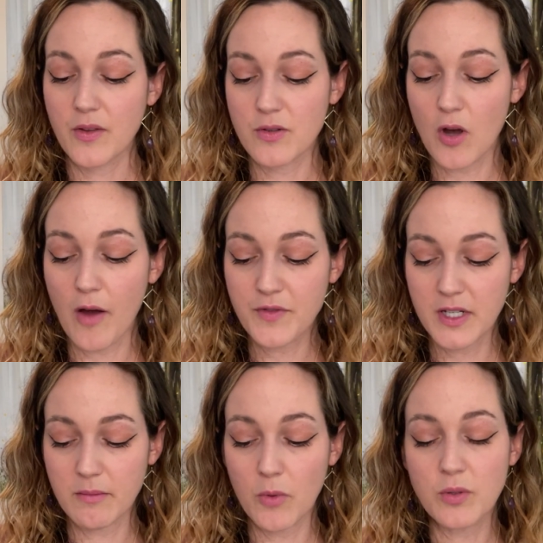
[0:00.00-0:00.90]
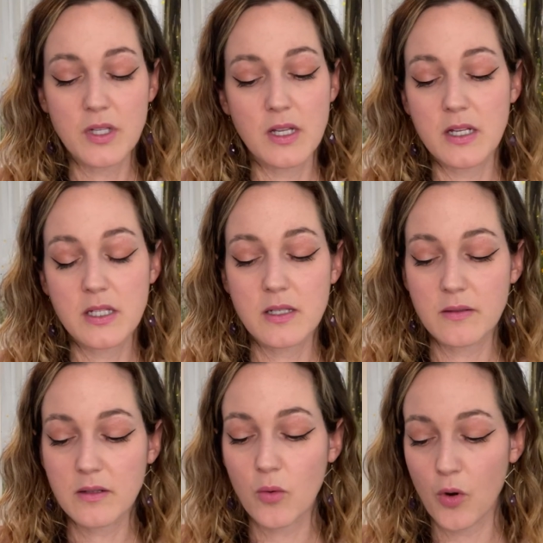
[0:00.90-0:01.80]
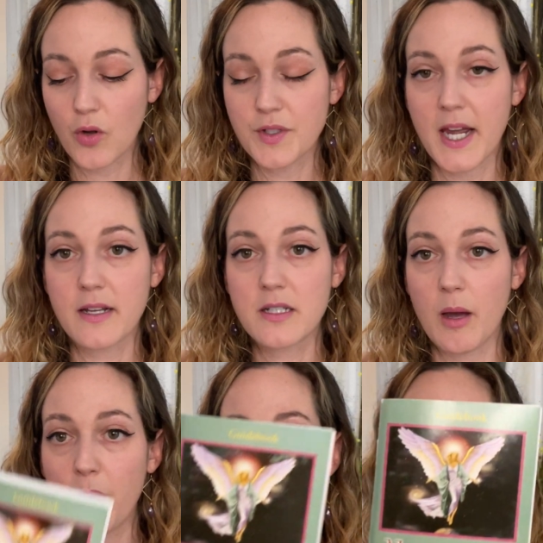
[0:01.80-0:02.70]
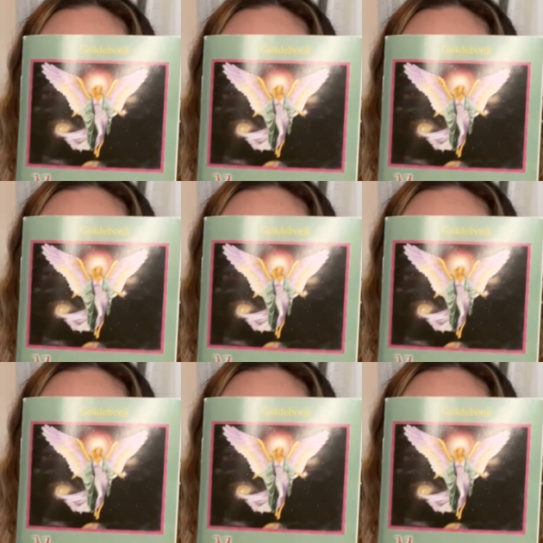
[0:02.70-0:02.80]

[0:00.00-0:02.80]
There's often, most of these oracle decks come with a